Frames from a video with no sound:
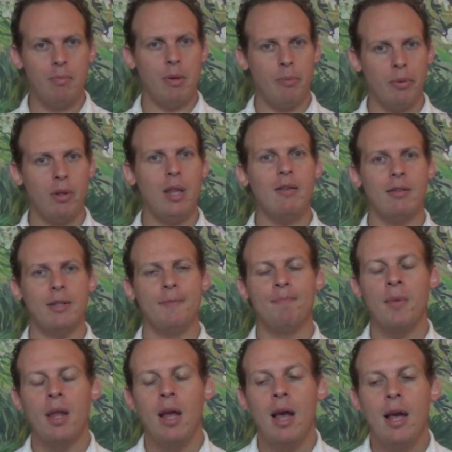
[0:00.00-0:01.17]
people love it,
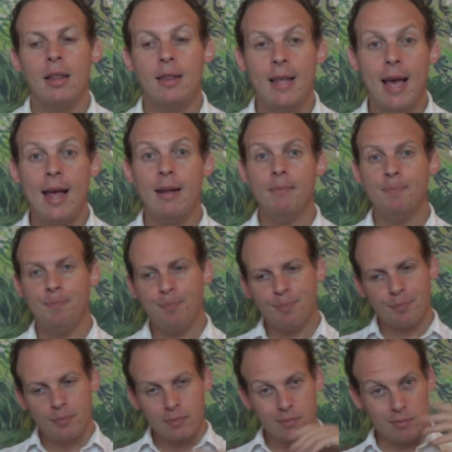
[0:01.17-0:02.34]
then
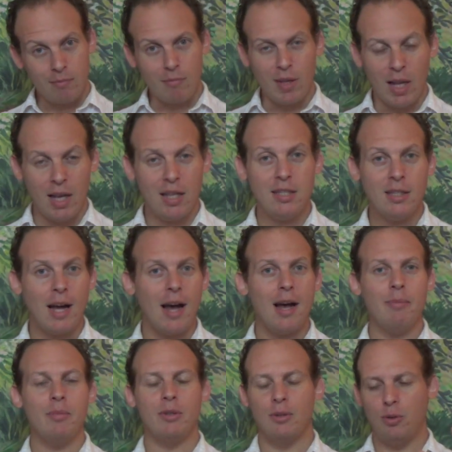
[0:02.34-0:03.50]
it's
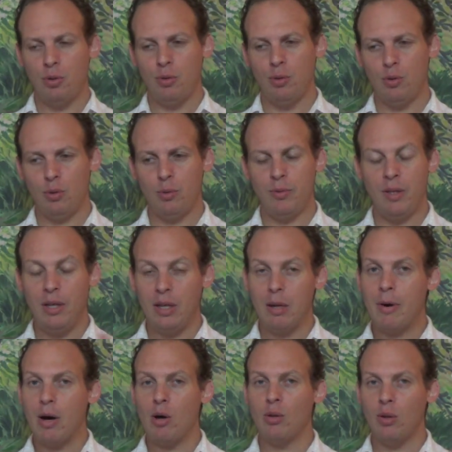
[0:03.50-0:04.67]
time to think
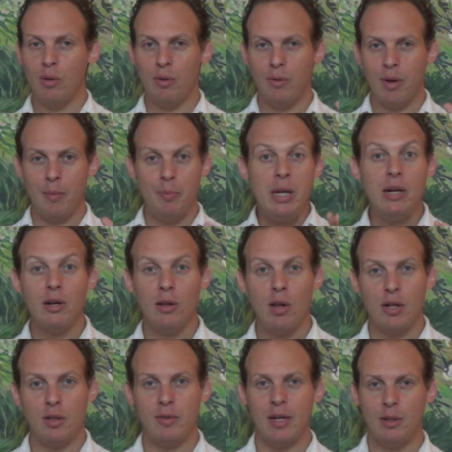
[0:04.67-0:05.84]
about a bigger
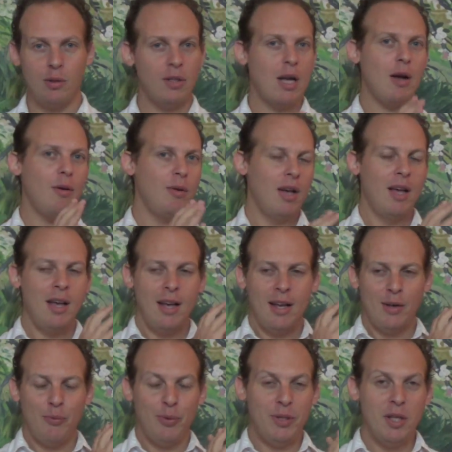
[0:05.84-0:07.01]
launch, right? So now
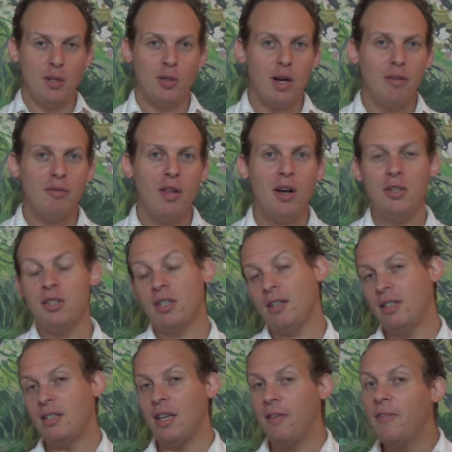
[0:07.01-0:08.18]
we did the soft launch.
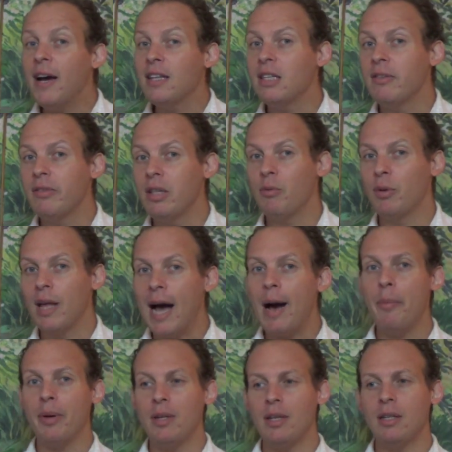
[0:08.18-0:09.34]
It's effectively what
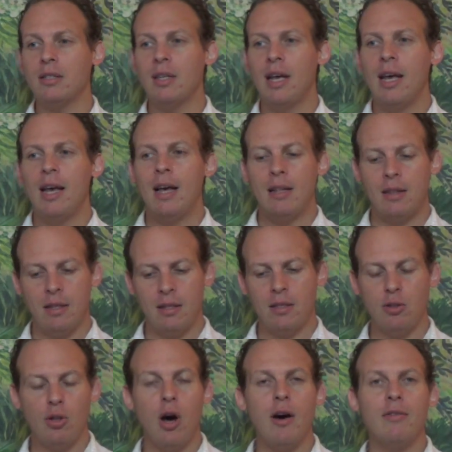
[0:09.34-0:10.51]
happened is this
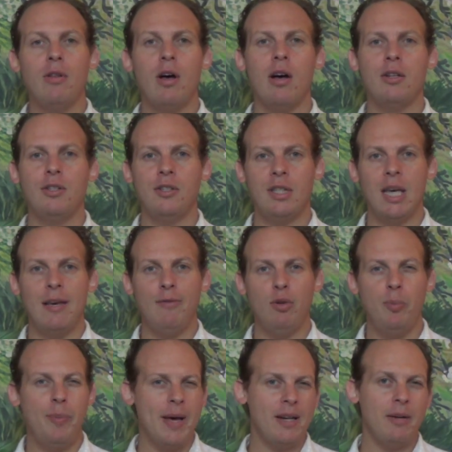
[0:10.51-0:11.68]
soft launch gave
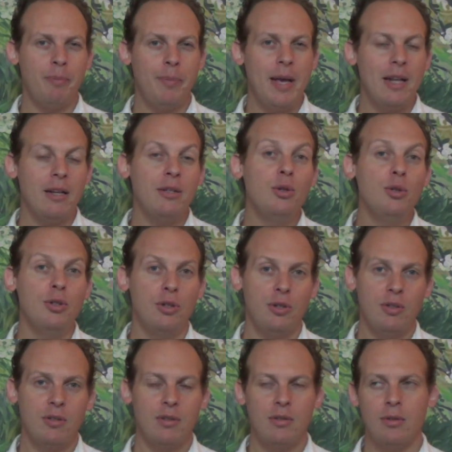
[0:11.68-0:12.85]
you beta
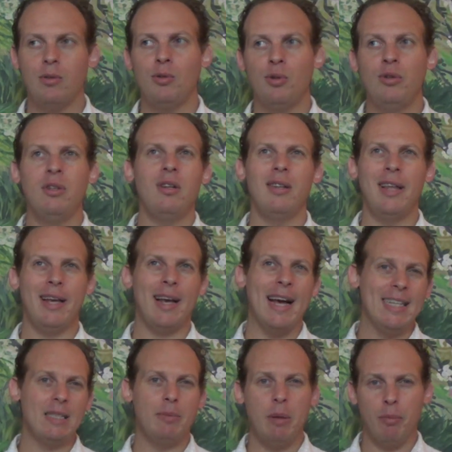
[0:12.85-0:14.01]
users. You didn't like
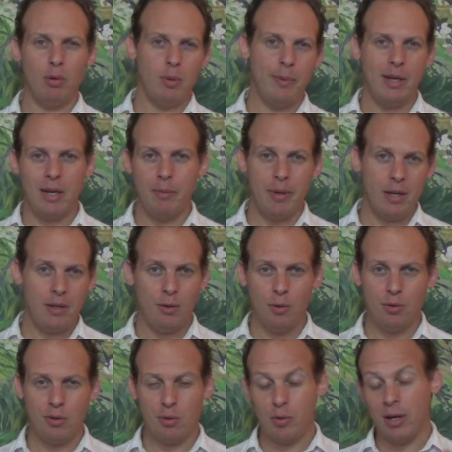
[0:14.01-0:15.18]
ask people to become beta
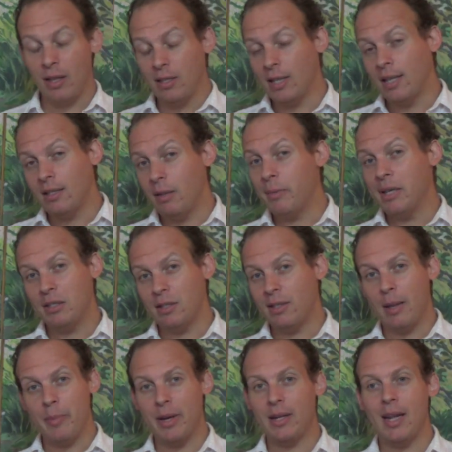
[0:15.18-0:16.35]
users, or at least I didn't mention
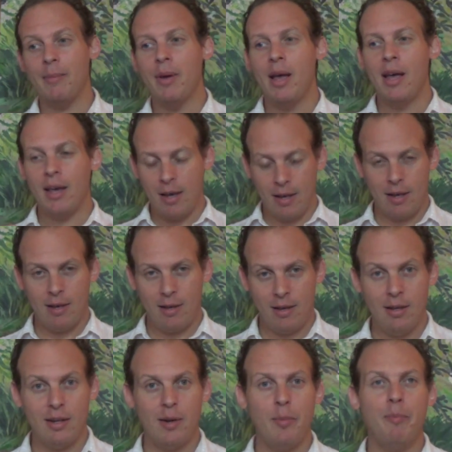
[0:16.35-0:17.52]
that by name
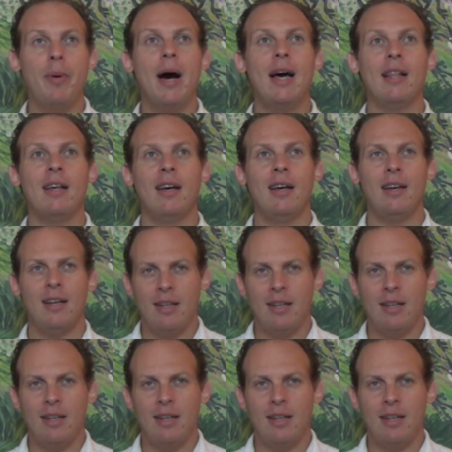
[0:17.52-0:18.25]
here, but